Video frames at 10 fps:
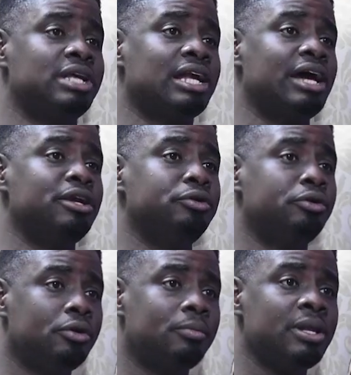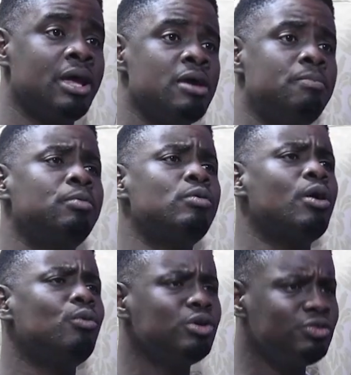that I know, many people
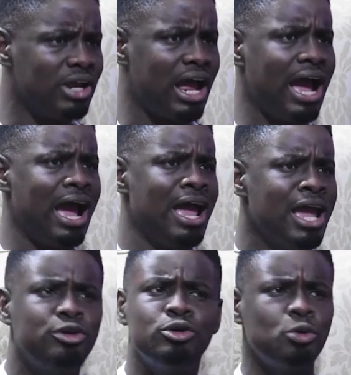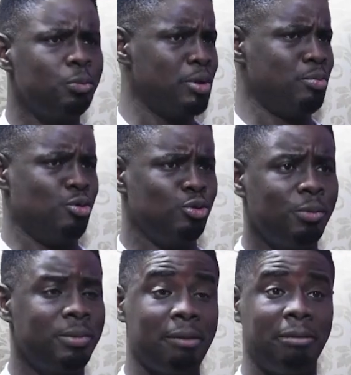are wondering, ah, you know, people, oh,
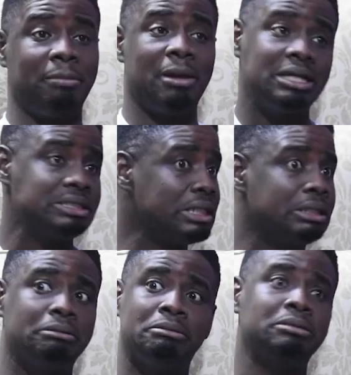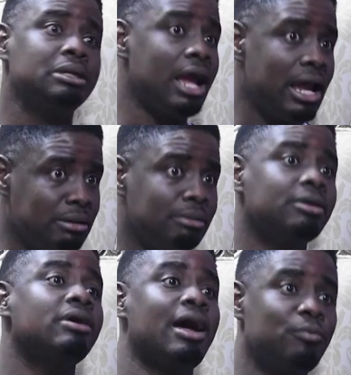blah blah blah. Mm. I said,
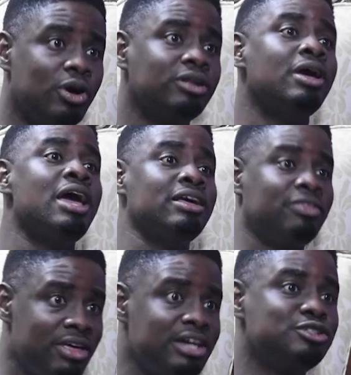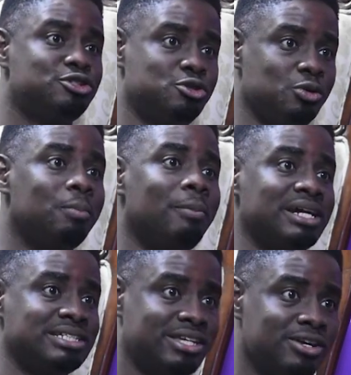well, thanks to
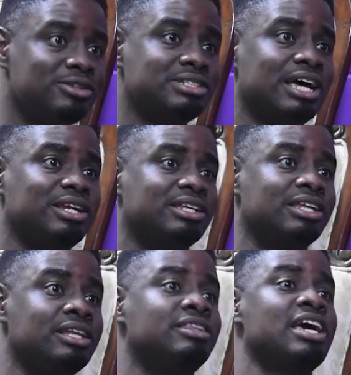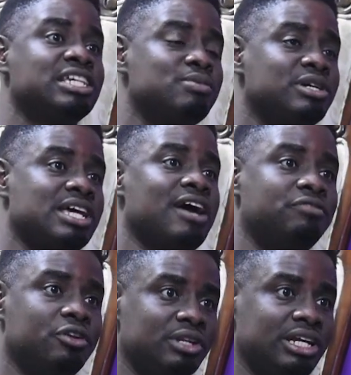my skills and the, the experience I
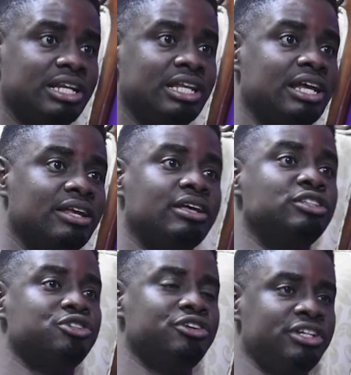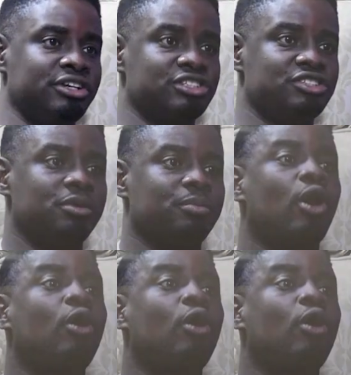have done in yes. the jewelry industry, but mm-hmm.